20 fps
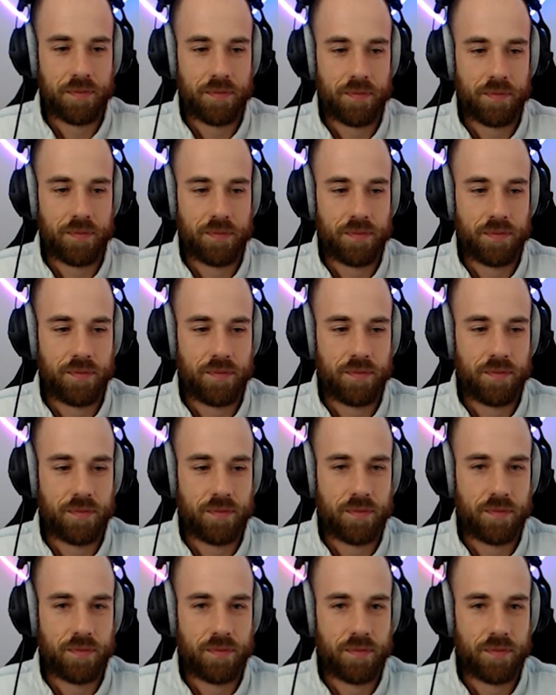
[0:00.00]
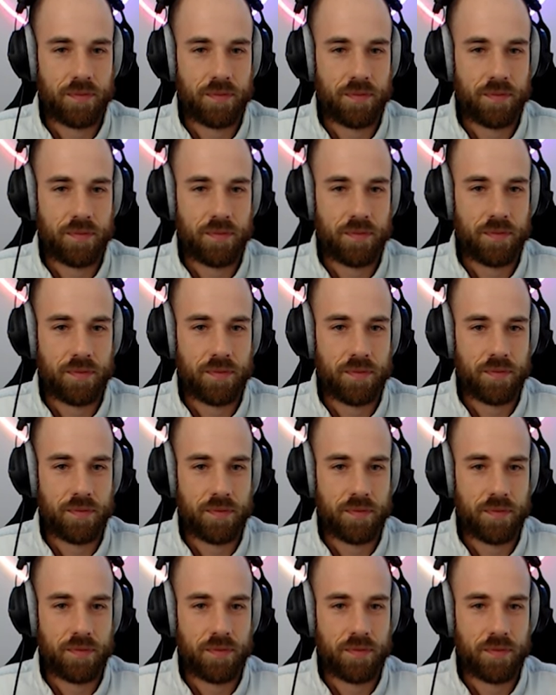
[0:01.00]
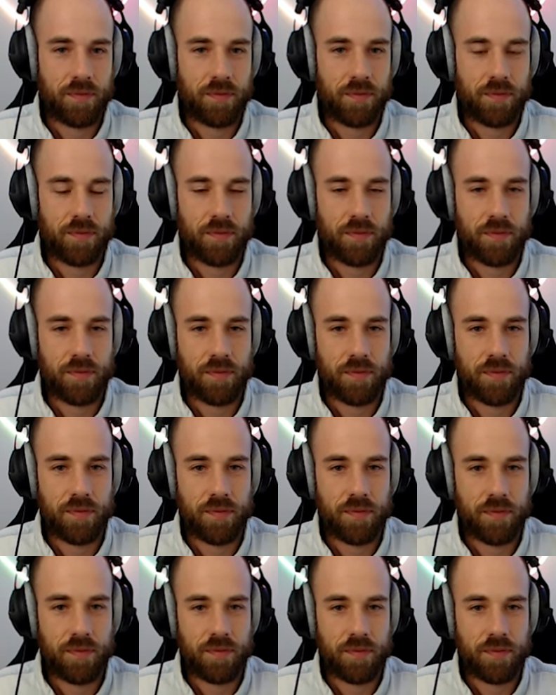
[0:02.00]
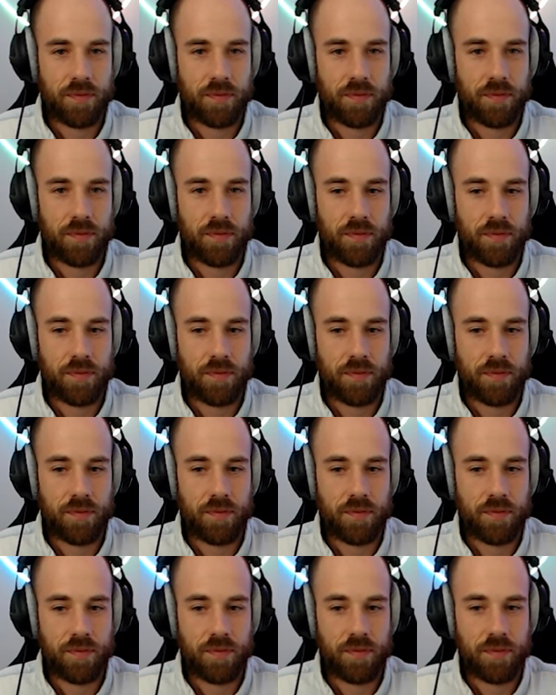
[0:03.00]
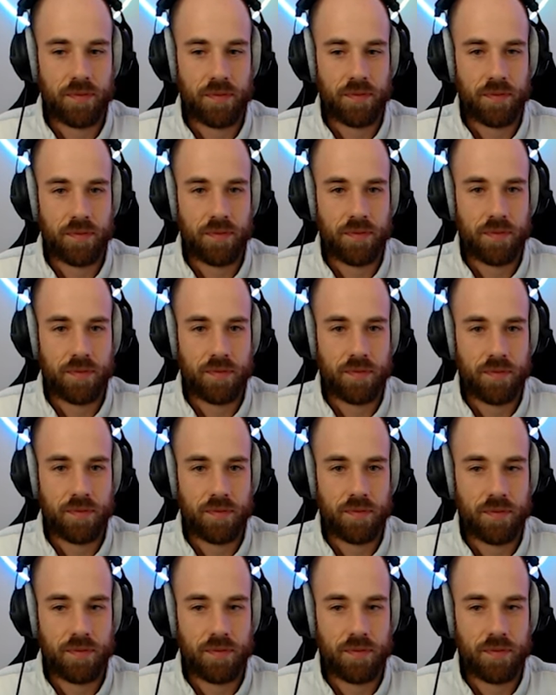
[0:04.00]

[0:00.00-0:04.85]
This person isn't speaking.